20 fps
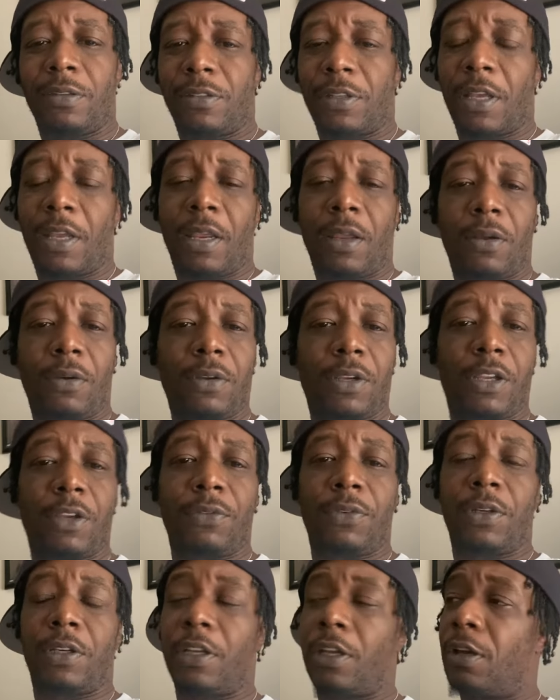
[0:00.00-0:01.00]
They don't give a
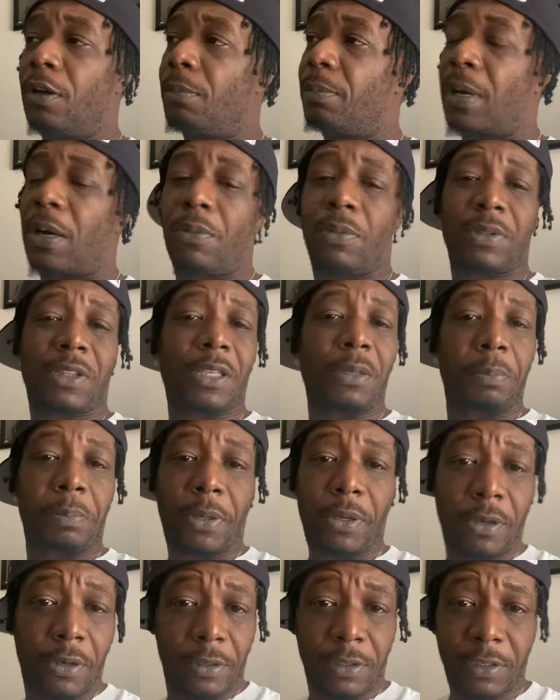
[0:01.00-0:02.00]
damn about what their
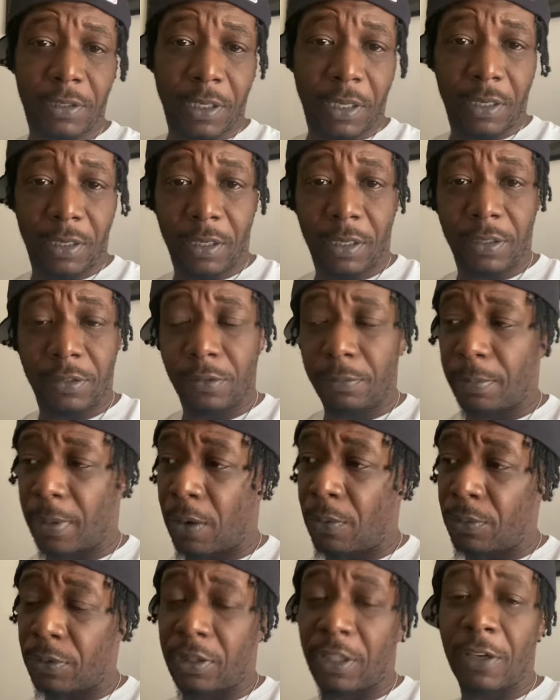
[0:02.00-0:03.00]
parents say. Nigga, it's about
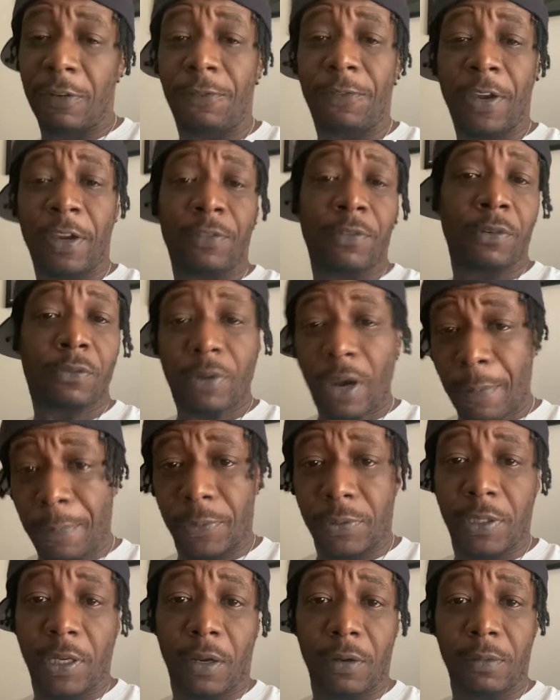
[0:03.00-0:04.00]
what their favorite rapper
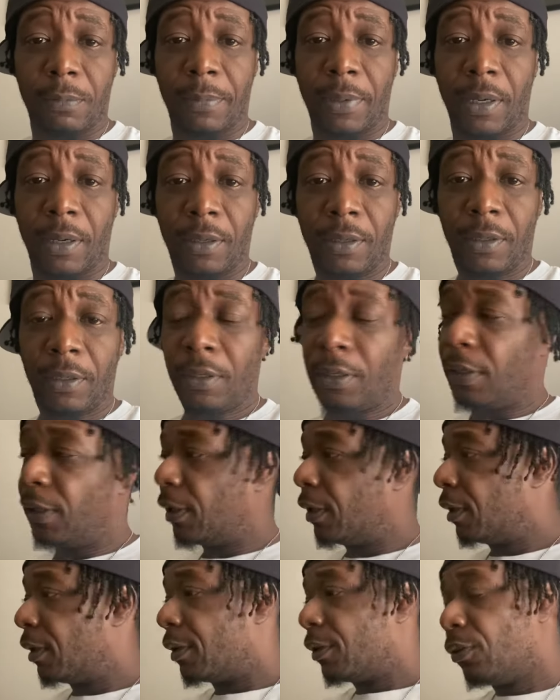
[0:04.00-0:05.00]
talking about.
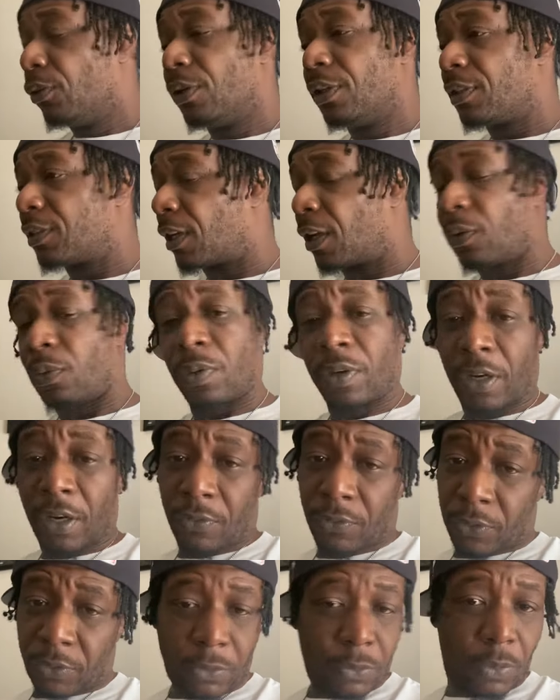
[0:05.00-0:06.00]
You can say whatever
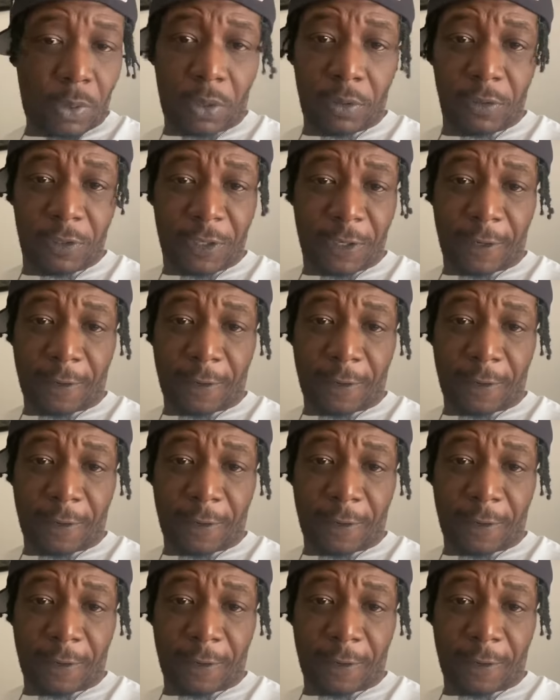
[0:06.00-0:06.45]
you want.